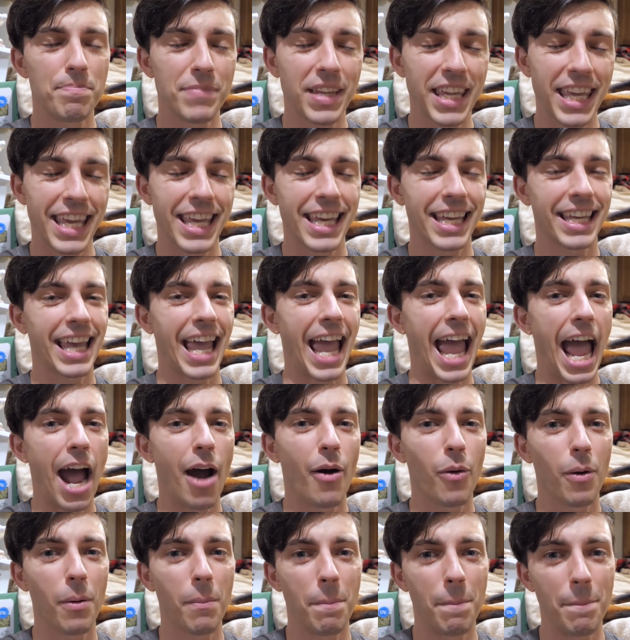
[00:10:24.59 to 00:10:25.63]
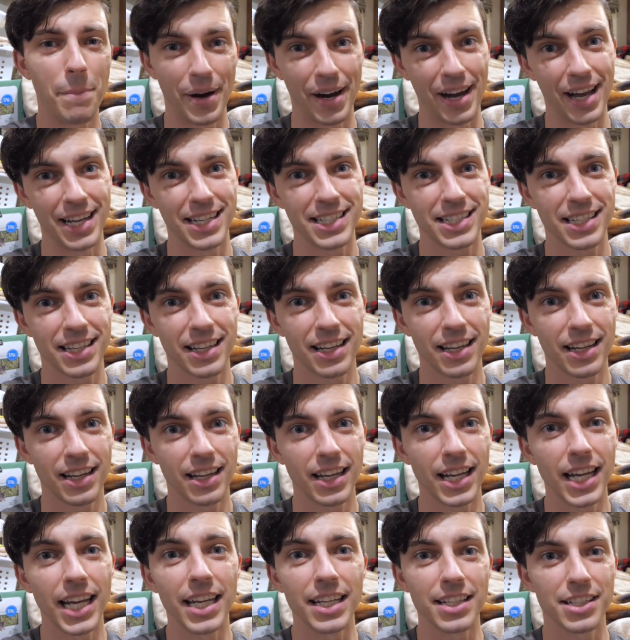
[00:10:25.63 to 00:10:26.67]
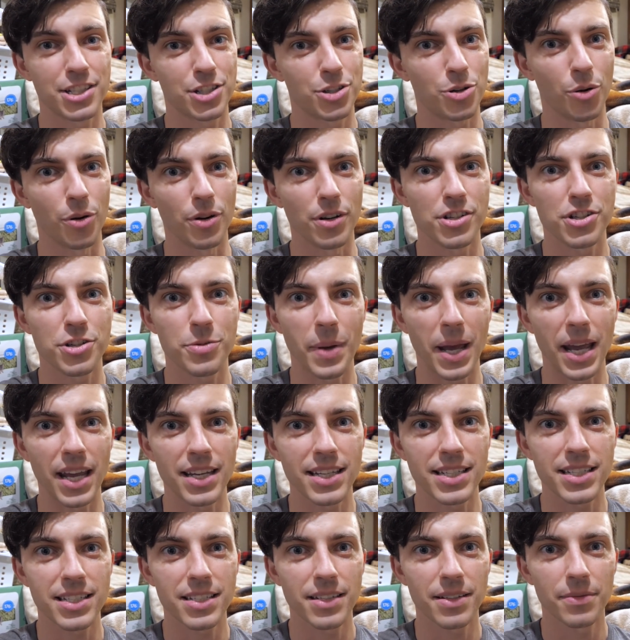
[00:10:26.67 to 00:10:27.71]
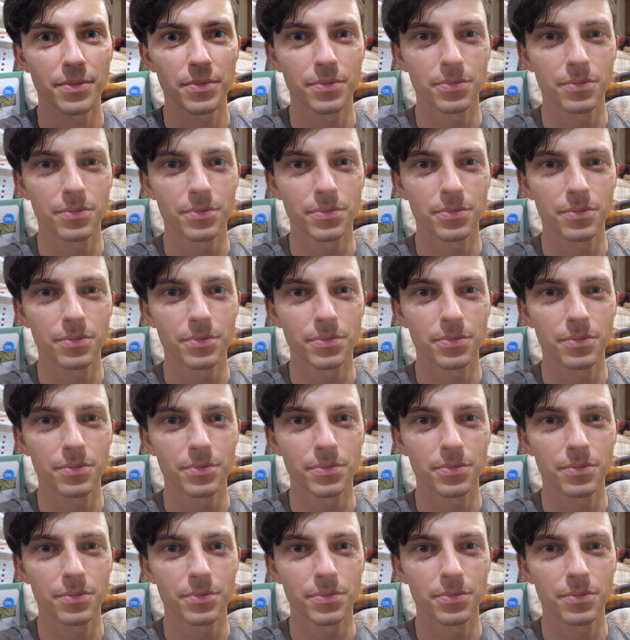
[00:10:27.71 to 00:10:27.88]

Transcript: kick our butt in storage space.